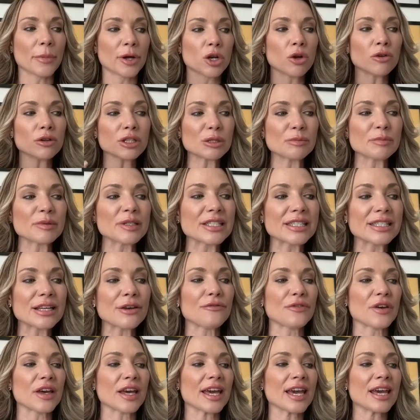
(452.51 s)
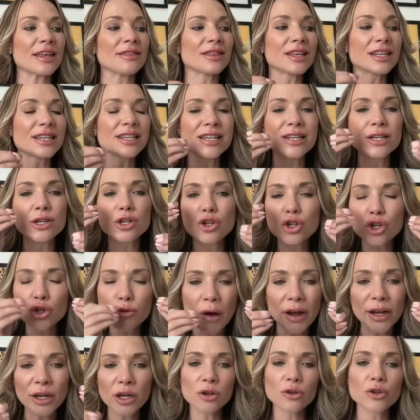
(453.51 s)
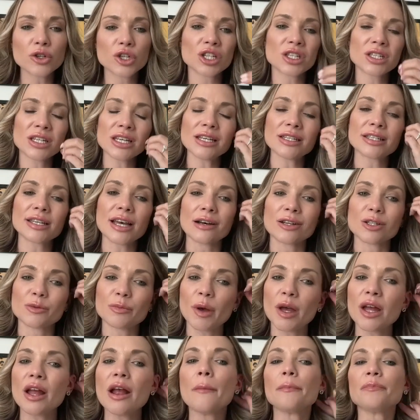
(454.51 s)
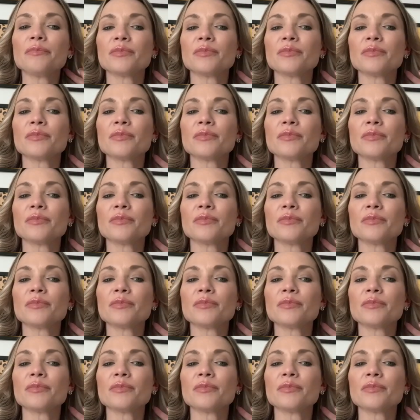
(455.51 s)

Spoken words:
but not specific in the minutiae details, but